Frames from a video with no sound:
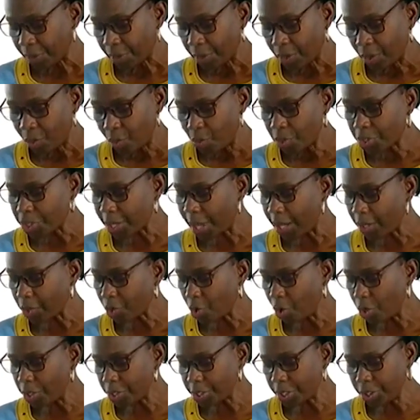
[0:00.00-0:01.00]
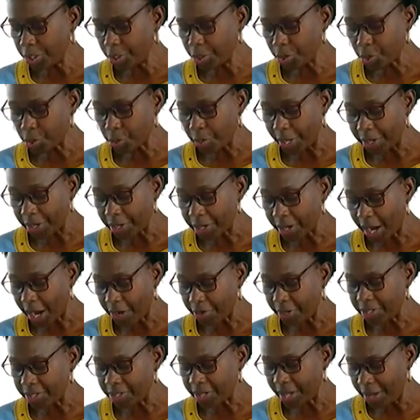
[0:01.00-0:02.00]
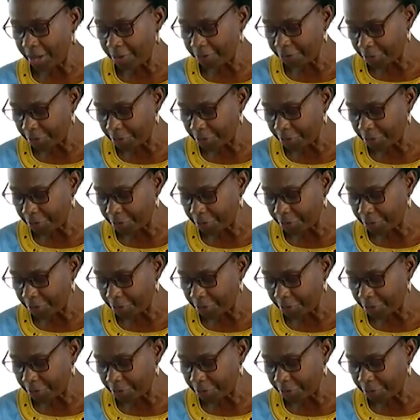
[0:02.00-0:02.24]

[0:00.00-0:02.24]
we shall continue to encourage every